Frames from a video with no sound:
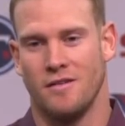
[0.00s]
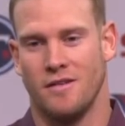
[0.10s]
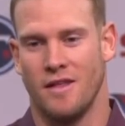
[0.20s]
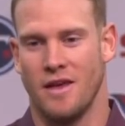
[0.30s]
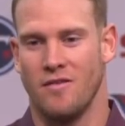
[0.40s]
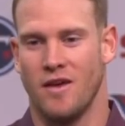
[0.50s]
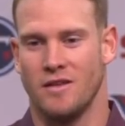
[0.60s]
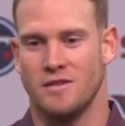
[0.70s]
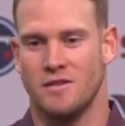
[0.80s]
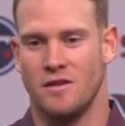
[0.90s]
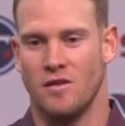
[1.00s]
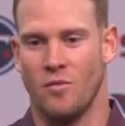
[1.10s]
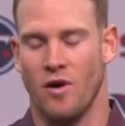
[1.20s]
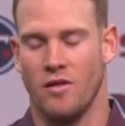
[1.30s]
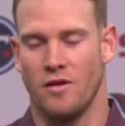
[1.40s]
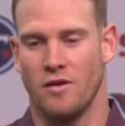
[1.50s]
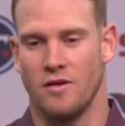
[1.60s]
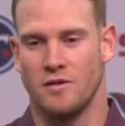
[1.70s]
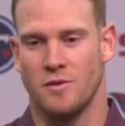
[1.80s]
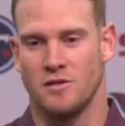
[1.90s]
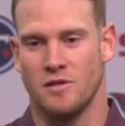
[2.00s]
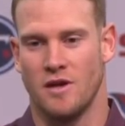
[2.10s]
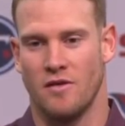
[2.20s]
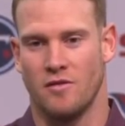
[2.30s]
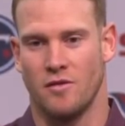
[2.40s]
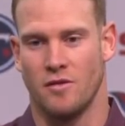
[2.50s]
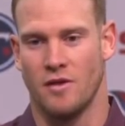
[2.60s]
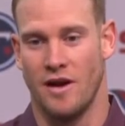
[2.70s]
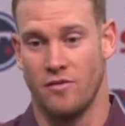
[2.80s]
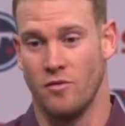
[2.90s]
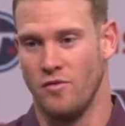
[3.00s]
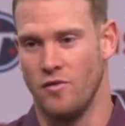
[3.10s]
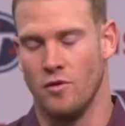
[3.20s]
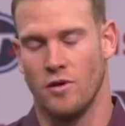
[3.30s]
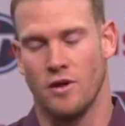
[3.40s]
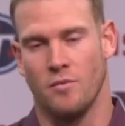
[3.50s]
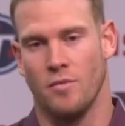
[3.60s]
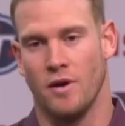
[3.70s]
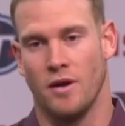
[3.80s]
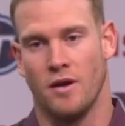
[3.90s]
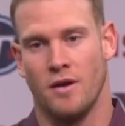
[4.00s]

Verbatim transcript: that they gave Kansas City the ball there, especially after reviewing it. But